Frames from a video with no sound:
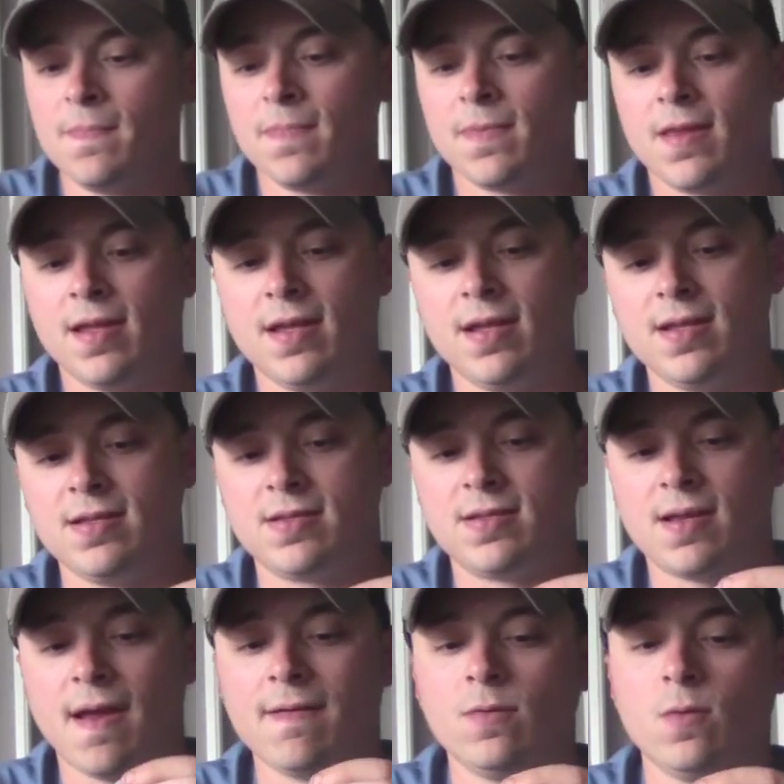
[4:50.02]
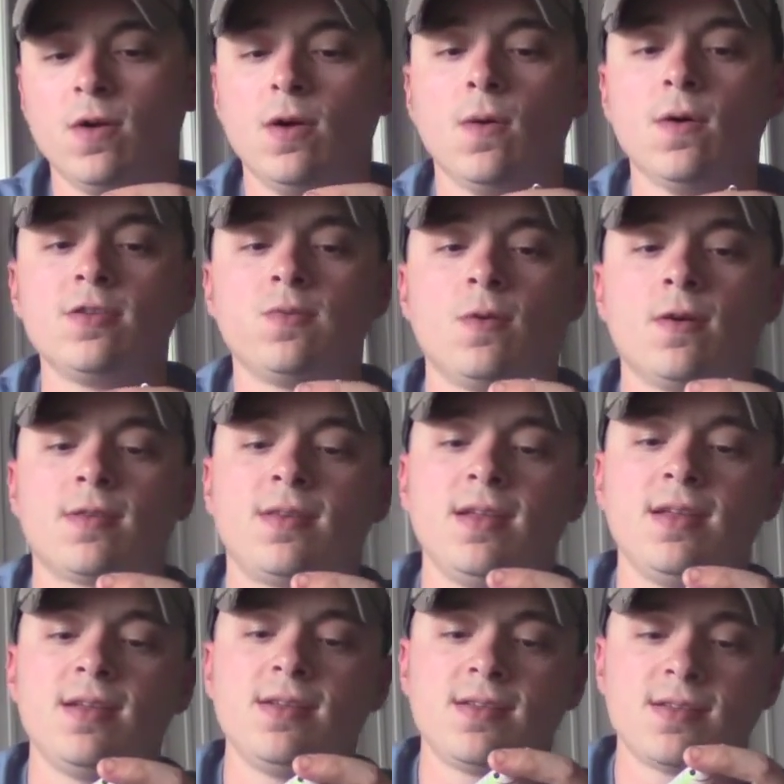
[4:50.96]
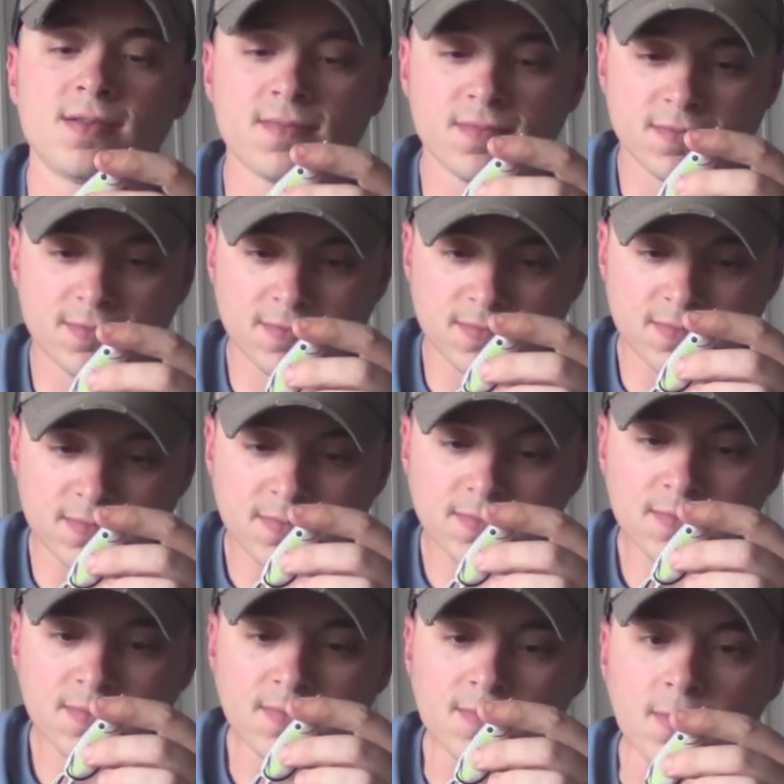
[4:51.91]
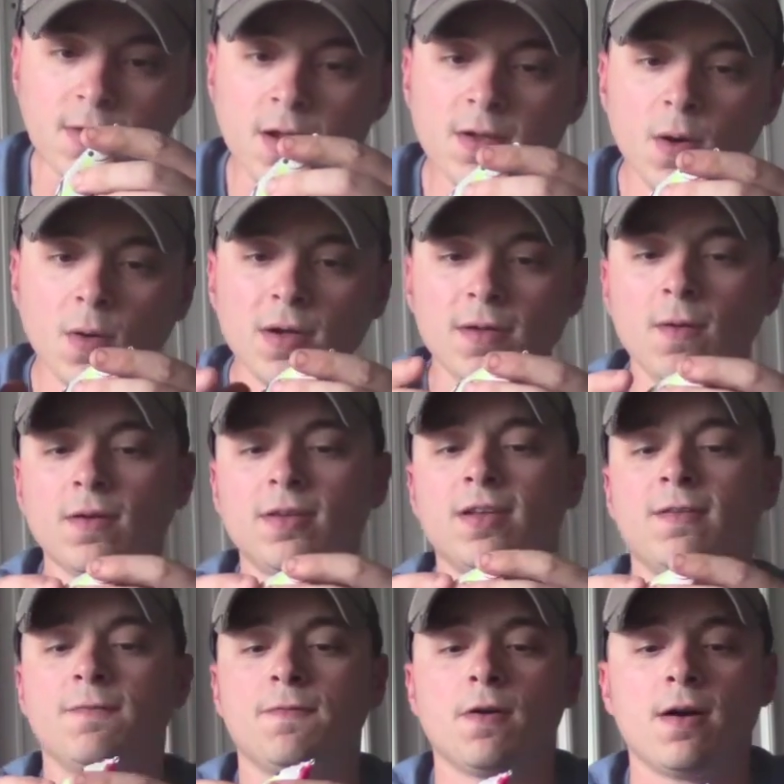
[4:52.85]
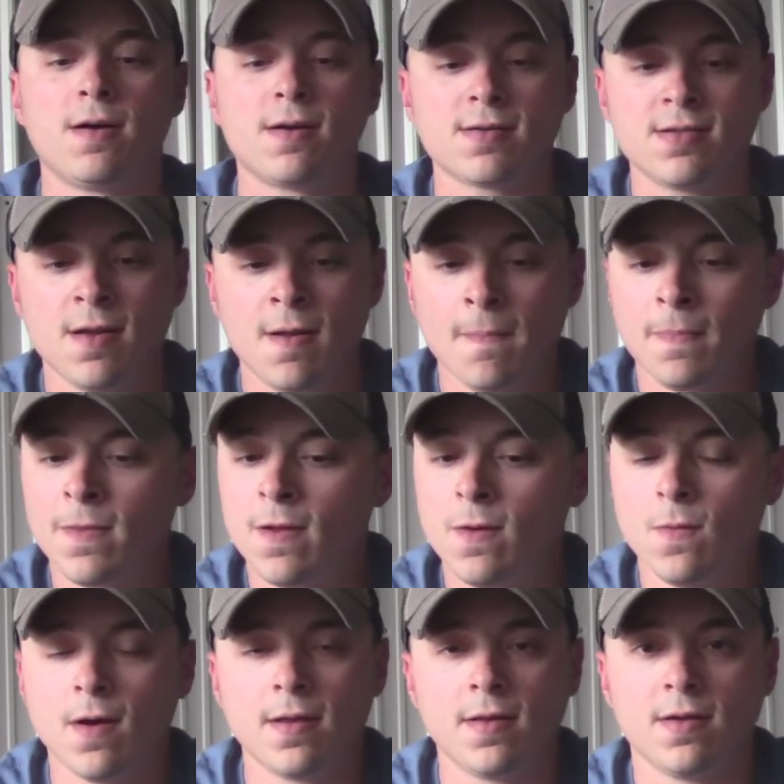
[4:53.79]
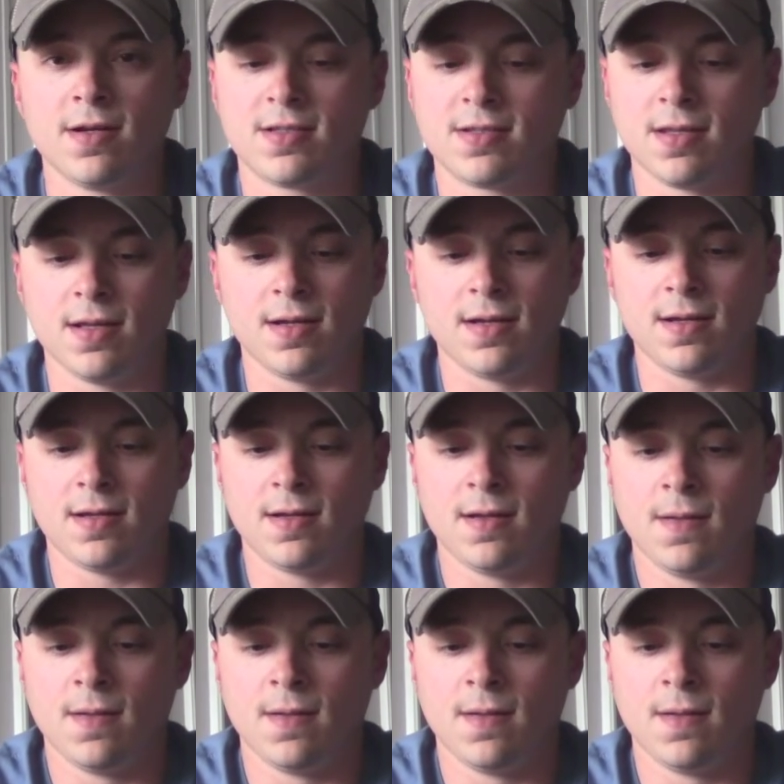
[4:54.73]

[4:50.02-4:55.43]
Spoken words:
is we always want these. You want these frogs, whether it's the